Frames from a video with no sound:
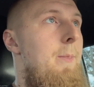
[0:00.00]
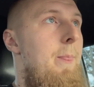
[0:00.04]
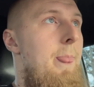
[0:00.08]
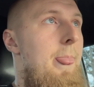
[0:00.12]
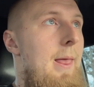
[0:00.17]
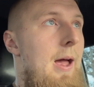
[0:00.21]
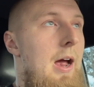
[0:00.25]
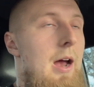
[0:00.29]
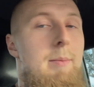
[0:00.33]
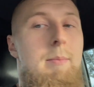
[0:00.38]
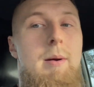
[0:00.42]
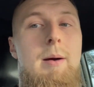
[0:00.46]

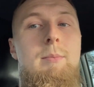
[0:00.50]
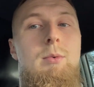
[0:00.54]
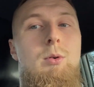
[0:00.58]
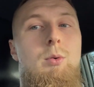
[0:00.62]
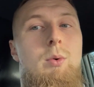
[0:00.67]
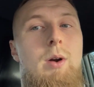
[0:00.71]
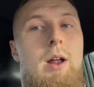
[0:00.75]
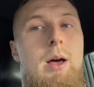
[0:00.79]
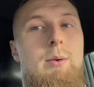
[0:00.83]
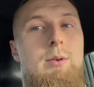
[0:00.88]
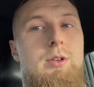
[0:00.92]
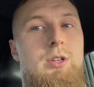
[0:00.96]
I remember
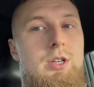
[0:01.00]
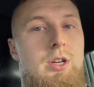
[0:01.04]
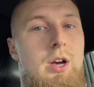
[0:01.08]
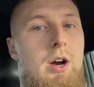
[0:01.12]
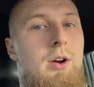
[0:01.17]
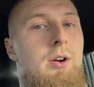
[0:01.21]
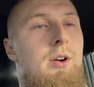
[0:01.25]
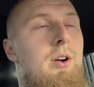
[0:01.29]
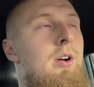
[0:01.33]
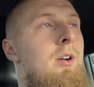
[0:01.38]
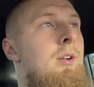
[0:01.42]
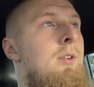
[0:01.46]
when I was
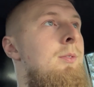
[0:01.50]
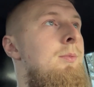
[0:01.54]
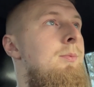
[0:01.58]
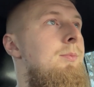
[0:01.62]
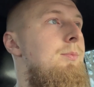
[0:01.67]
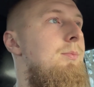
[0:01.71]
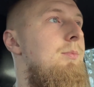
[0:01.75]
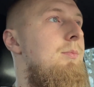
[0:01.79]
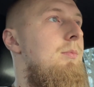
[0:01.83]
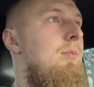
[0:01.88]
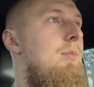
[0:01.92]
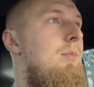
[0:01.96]
younger,
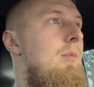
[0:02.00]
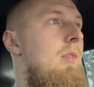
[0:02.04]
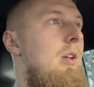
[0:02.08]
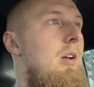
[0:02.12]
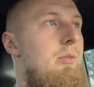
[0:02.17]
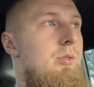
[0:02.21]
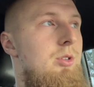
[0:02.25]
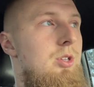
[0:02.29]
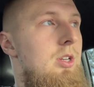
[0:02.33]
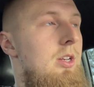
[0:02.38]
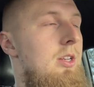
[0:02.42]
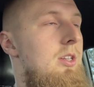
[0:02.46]
I
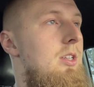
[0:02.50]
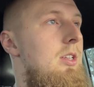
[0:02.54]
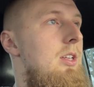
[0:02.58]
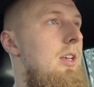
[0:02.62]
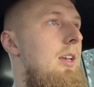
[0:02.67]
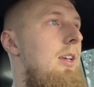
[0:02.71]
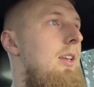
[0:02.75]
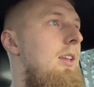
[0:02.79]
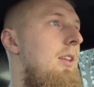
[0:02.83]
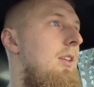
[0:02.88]
was 16,